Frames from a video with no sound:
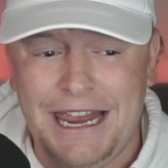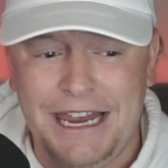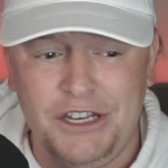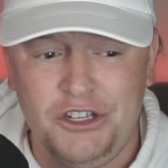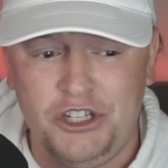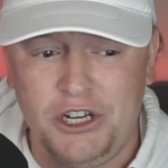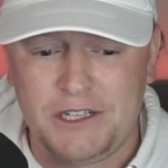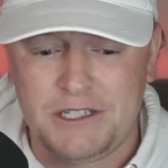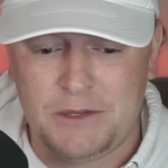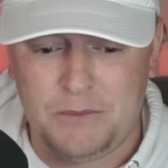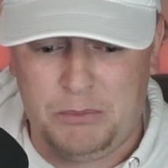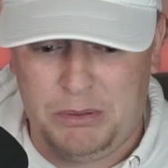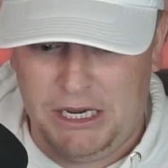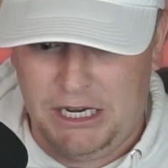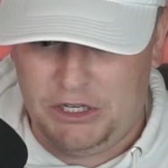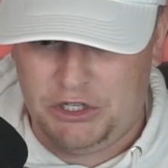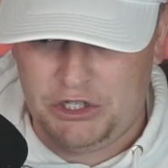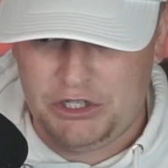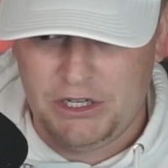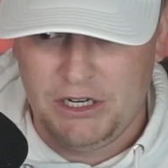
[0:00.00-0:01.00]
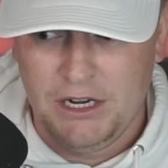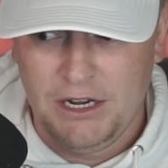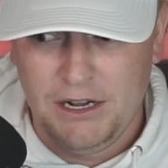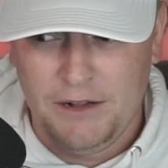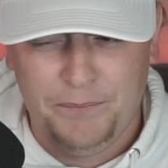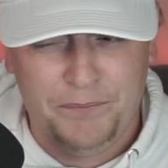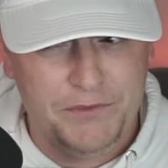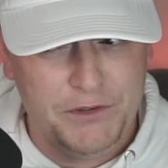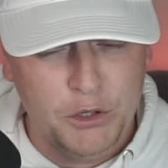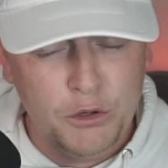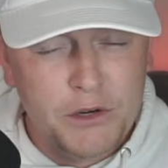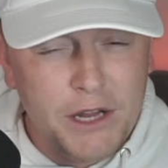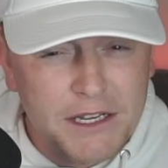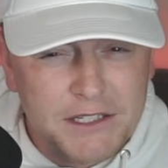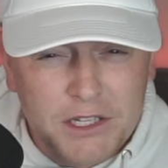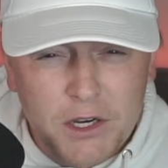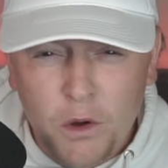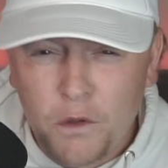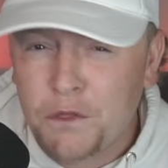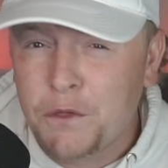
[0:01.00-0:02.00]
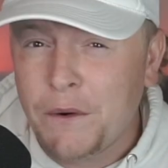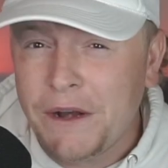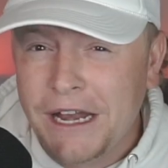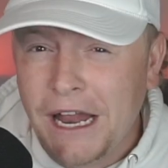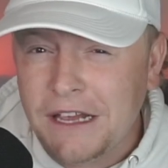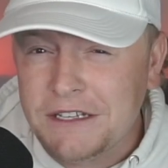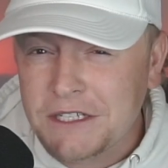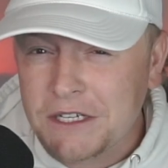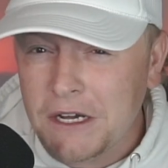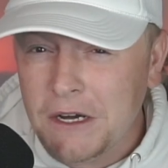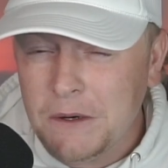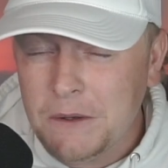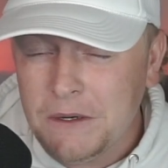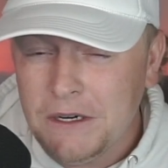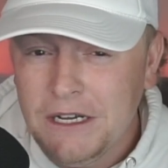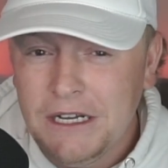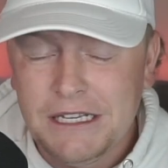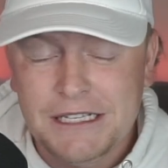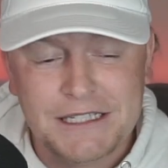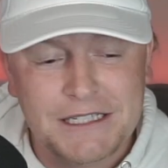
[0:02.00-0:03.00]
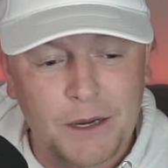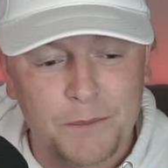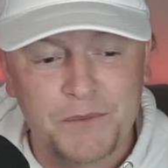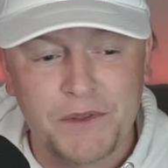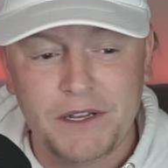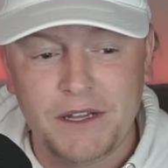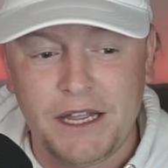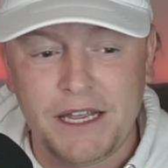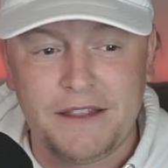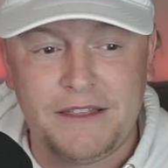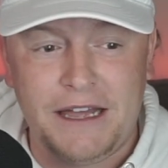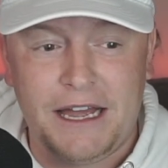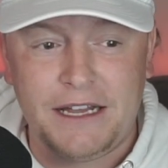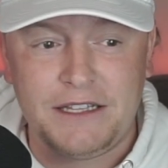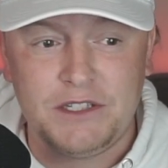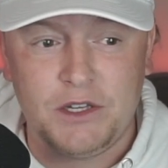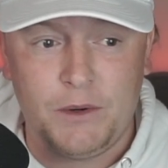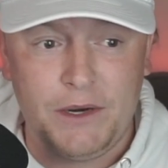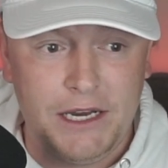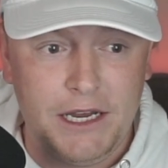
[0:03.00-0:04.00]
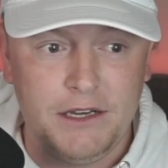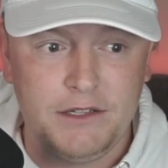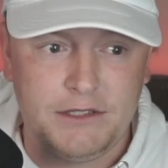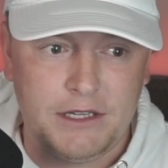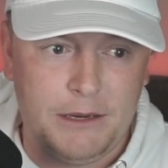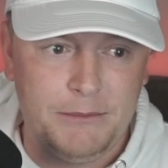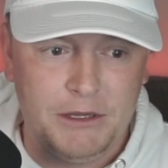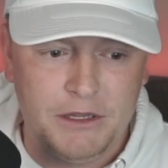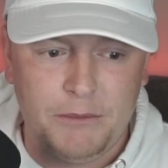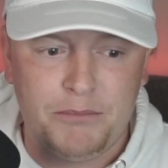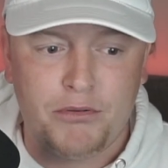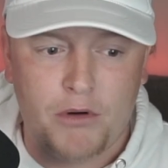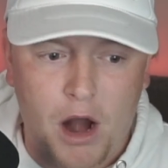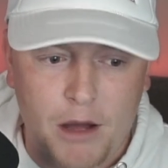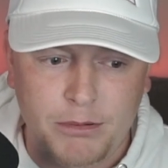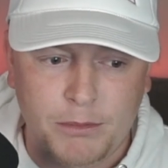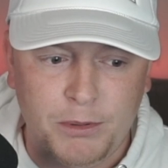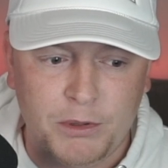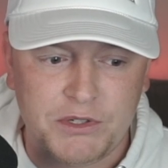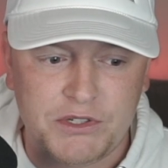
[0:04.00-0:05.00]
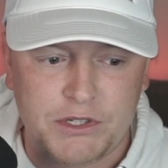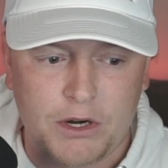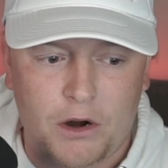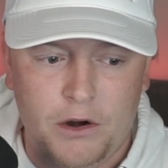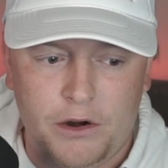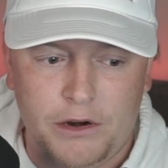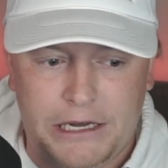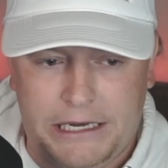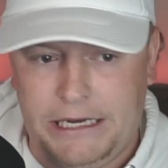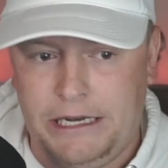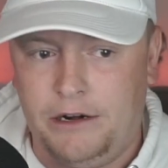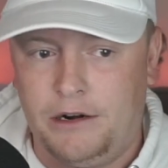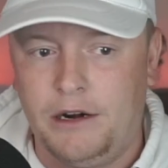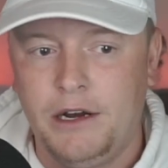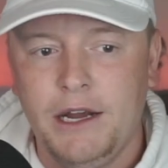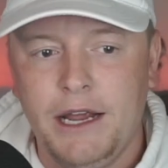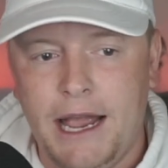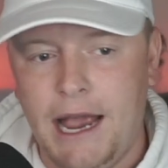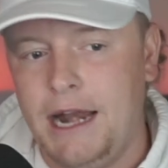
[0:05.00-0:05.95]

He just pitched 2 days ago, 3 days ago, something like that. So he is, I mean, the probable starter here.